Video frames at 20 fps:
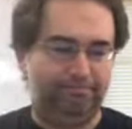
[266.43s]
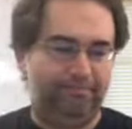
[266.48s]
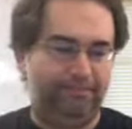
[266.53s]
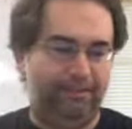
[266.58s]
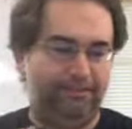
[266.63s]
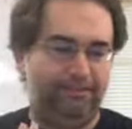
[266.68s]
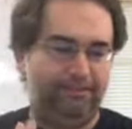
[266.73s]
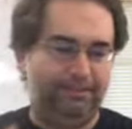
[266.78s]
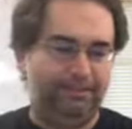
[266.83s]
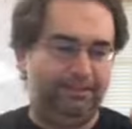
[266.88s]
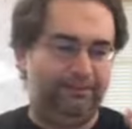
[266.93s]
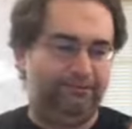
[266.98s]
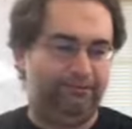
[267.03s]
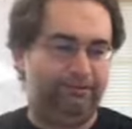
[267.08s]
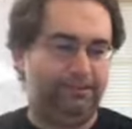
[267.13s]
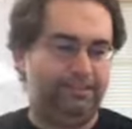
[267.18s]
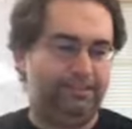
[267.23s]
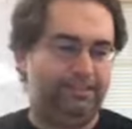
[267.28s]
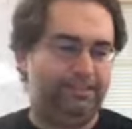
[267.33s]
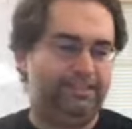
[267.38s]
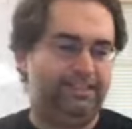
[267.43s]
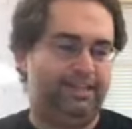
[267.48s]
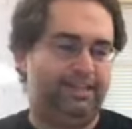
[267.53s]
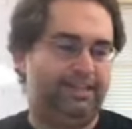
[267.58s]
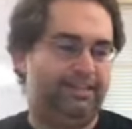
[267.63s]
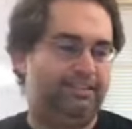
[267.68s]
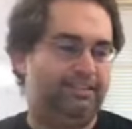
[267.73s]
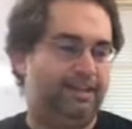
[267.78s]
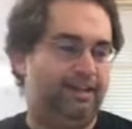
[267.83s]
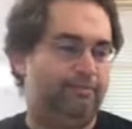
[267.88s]
of a difference the
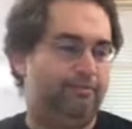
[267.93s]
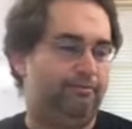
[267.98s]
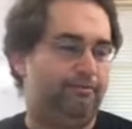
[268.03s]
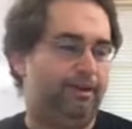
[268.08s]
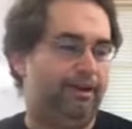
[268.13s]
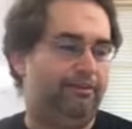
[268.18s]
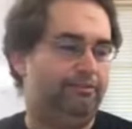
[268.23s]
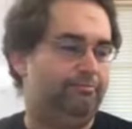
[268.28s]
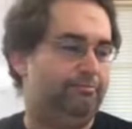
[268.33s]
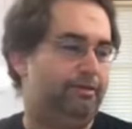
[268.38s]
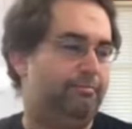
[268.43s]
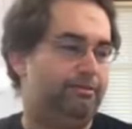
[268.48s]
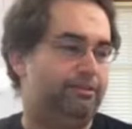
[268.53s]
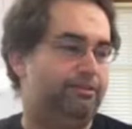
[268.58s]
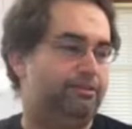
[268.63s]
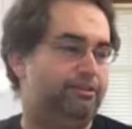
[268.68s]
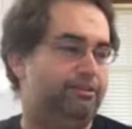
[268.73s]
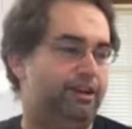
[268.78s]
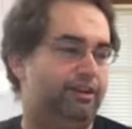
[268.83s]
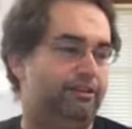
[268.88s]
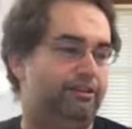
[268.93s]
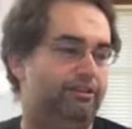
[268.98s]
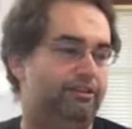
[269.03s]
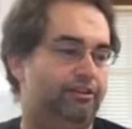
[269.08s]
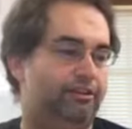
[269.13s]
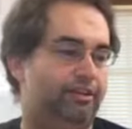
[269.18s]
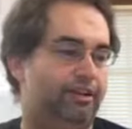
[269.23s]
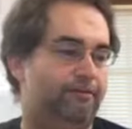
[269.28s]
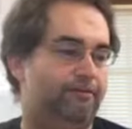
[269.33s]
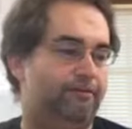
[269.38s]
second time around. Maybe just not a good
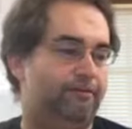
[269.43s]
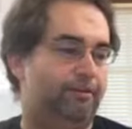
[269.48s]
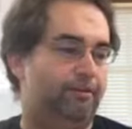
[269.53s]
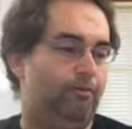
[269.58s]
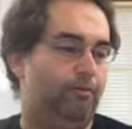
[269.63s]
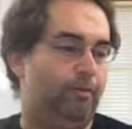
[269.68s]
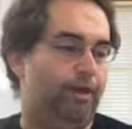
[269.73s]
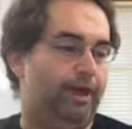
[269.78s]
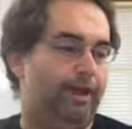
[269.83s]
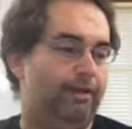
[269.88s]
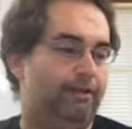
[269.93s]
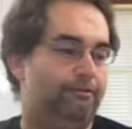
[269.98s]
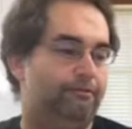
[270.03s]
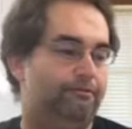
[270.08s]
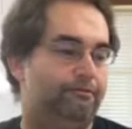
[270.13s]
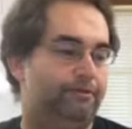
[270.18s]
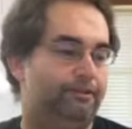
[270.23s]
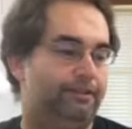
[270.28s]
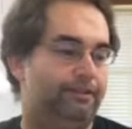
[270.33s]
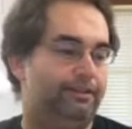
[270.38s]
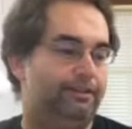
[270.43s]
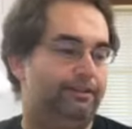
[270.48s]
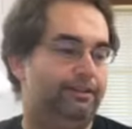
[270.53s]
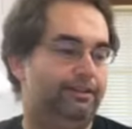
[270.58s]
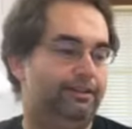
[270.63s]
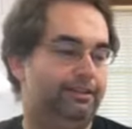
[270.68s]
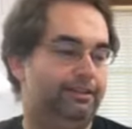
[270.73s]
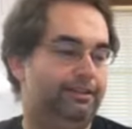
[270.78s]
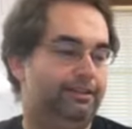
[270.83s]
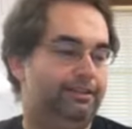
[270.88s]
enough way of
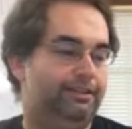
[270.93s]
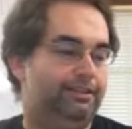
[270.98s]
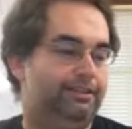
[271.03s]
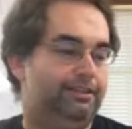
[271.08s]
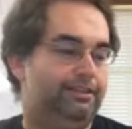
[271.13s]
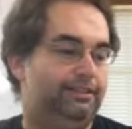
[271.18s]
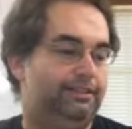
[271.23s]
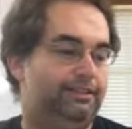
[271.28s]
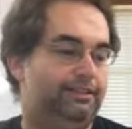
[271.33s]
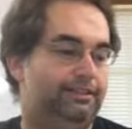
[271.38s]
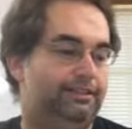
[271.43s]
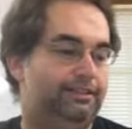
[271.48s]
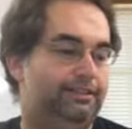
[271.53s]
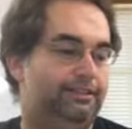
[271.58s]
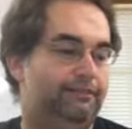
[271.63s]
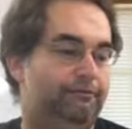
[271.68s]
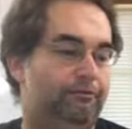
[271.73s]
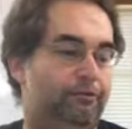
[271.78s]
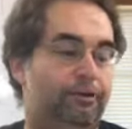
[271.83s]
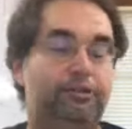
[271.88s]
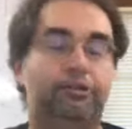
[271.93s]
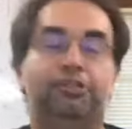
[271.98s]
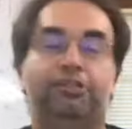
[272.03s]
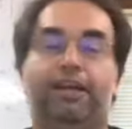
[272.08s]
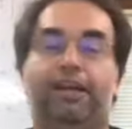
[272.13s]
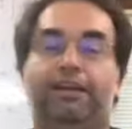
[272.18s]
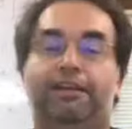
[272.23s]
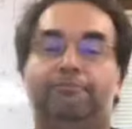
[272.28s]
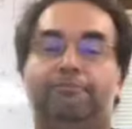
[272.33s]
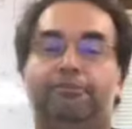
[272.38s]

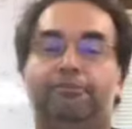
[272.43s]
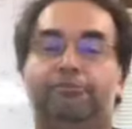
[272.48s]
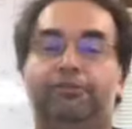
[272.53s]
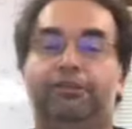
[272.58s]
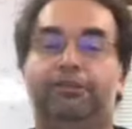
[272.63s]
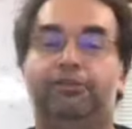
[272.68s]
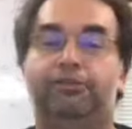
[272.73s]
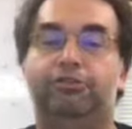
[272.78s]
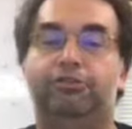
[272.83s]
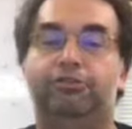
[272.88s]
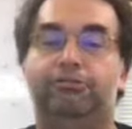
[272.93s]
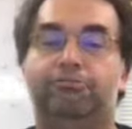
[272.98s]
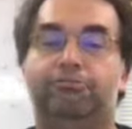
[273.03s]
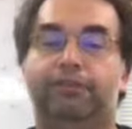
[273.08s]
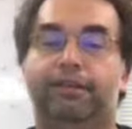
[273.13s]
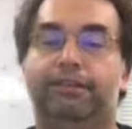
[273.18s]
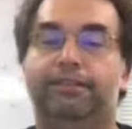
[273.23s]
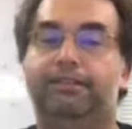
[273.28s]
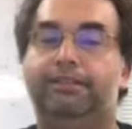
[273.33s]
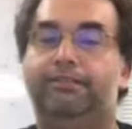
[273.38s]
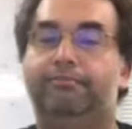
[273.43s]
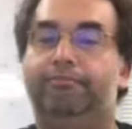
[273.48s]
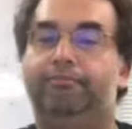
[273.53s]
differentiating between the two, but